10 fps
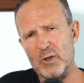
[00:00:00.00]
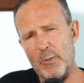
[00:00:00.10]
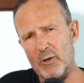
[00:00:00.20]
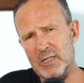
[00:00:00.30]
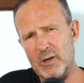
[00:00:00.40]

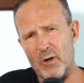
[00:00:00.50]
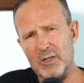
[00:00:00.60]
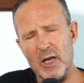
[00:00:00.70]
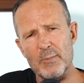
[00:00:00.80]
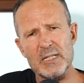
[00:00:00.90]
response to
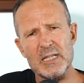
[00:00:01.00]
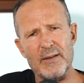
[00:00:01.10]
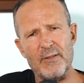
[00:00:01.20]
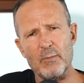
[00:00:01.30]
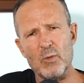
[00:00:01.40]
October
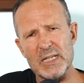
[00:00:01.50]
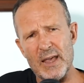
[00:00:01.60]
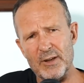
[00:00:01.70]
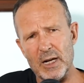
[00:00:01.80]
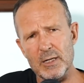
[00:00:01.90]
7 was
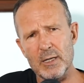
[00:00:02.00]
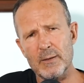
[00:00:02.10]
evident.